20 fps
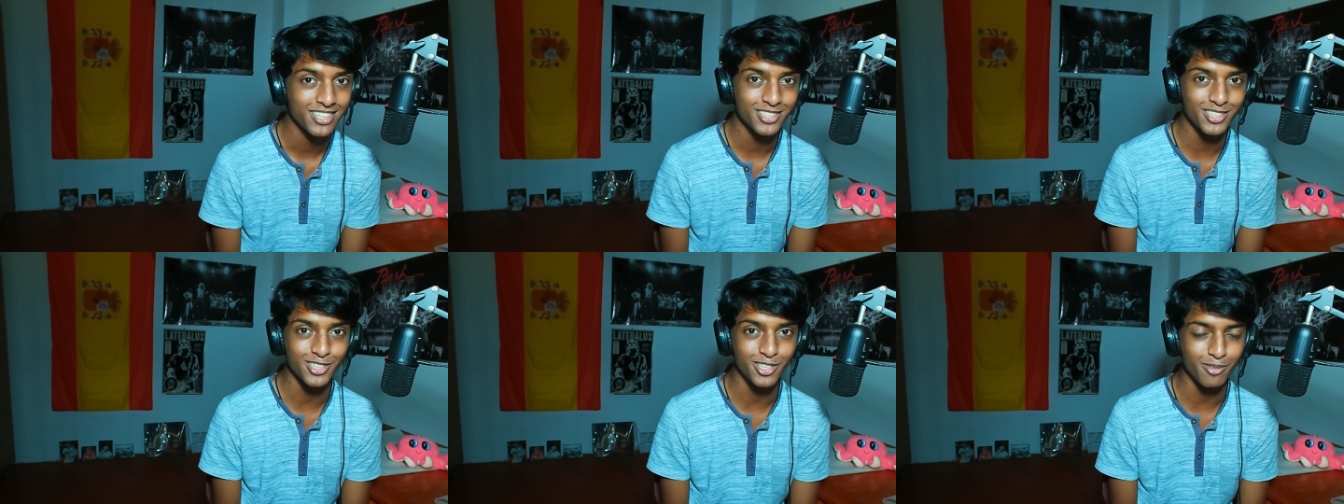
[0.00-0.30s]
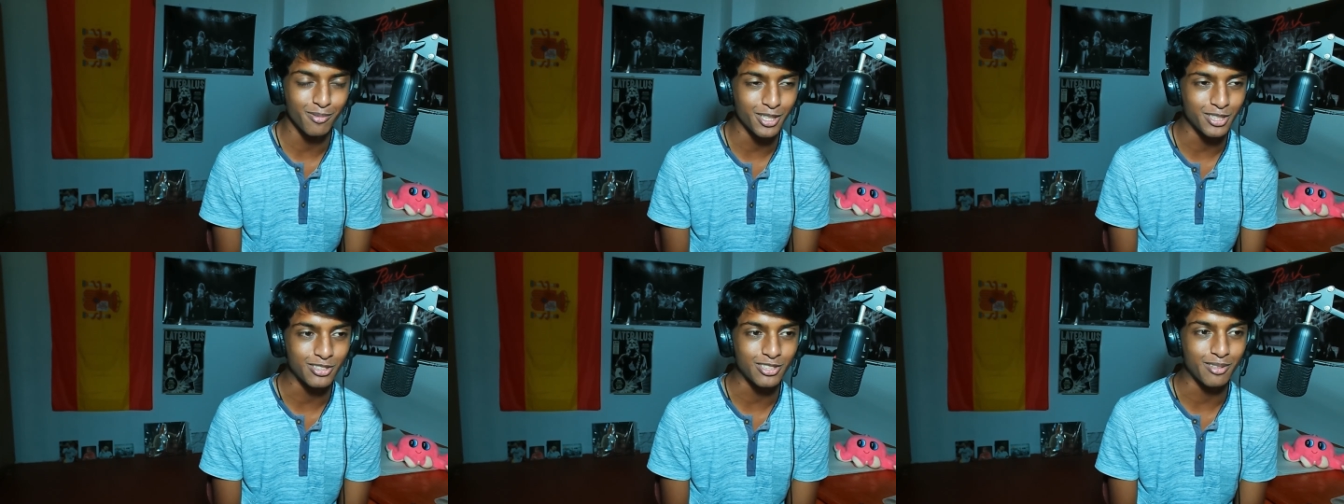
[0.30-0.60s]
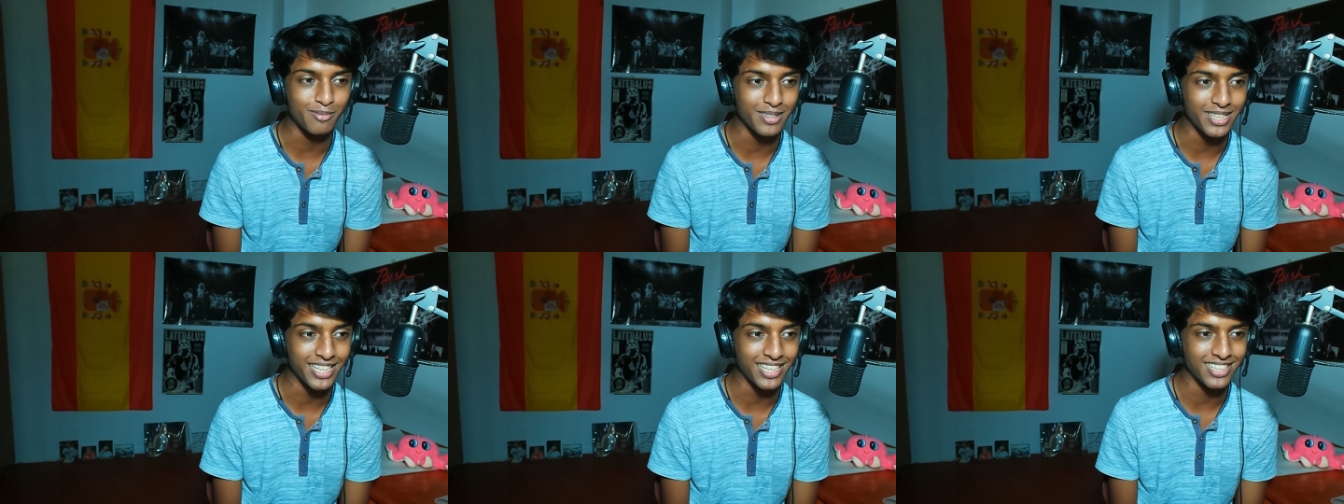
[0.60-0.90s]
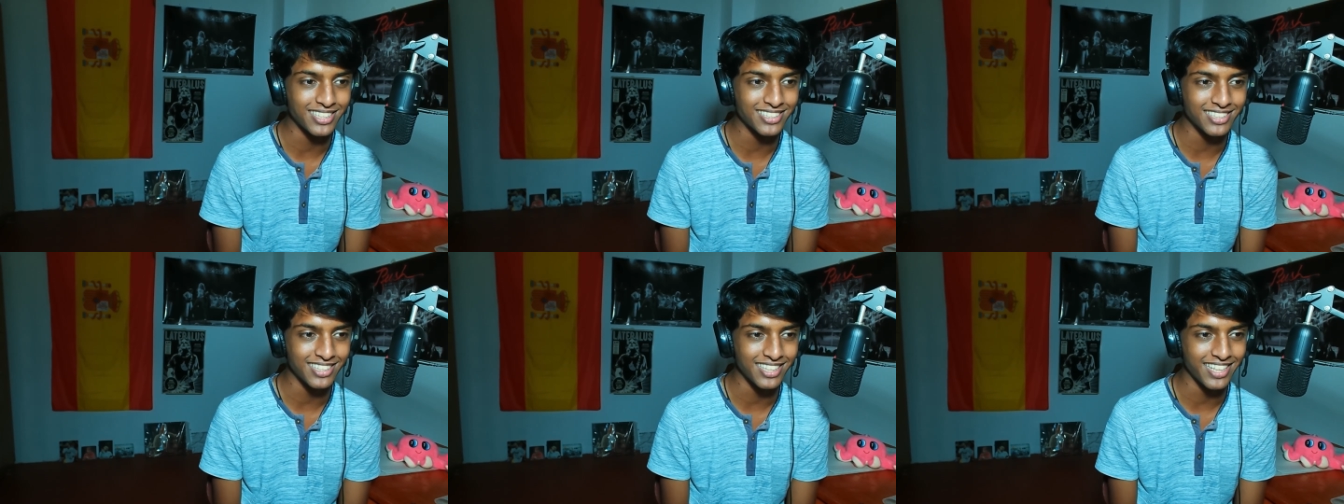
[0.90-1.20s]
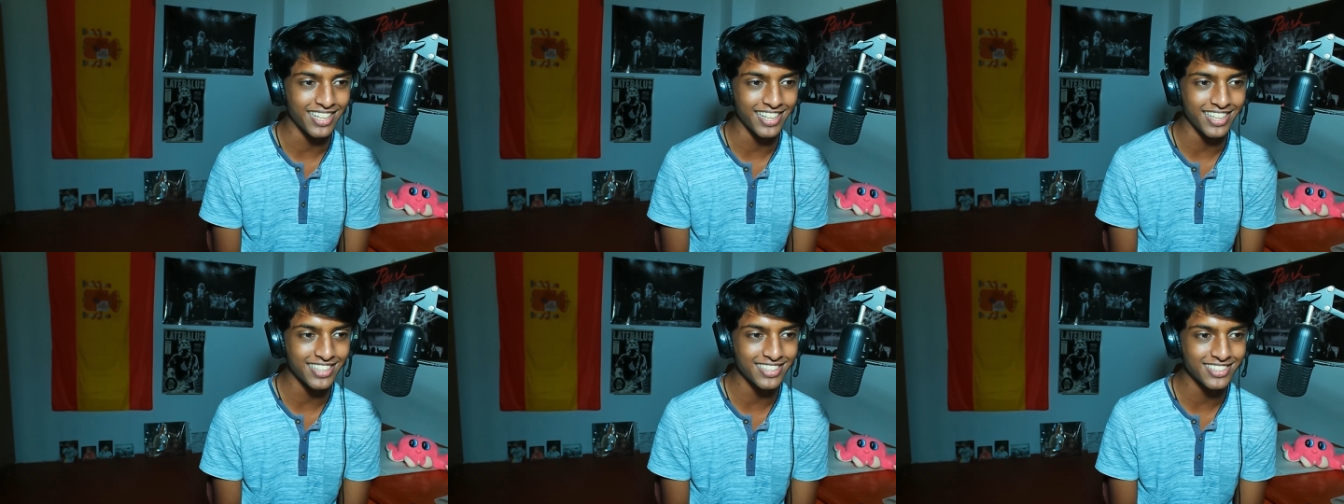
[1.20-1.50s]
so much from Neil's
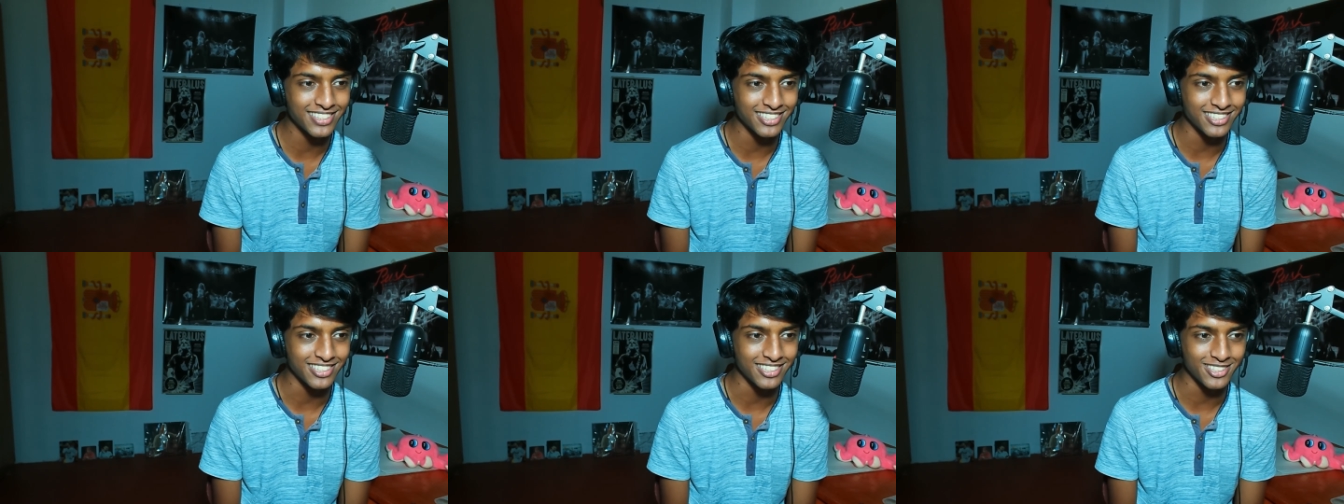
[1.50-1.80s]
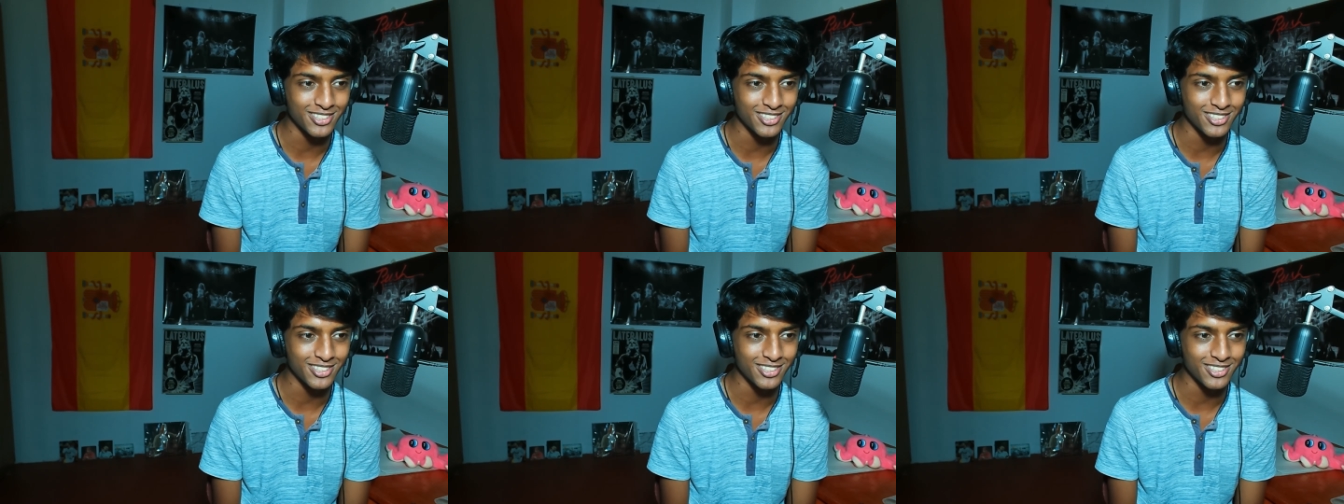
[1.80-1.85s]
lyrics,